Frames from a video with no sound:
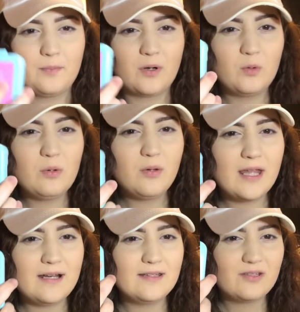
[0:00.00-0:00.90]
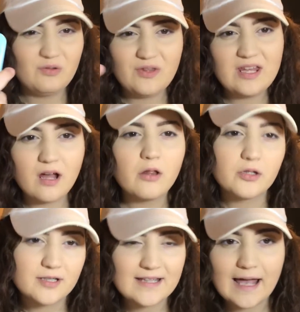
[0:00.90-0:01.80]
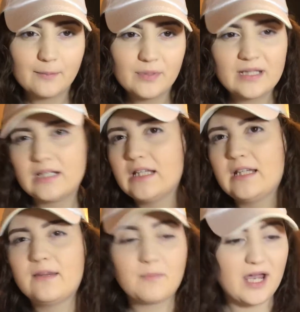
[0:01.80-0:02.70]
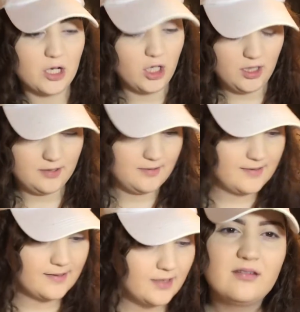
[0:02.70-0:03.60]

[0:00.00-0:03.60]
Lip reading: but we will get into the color Snap in my cons.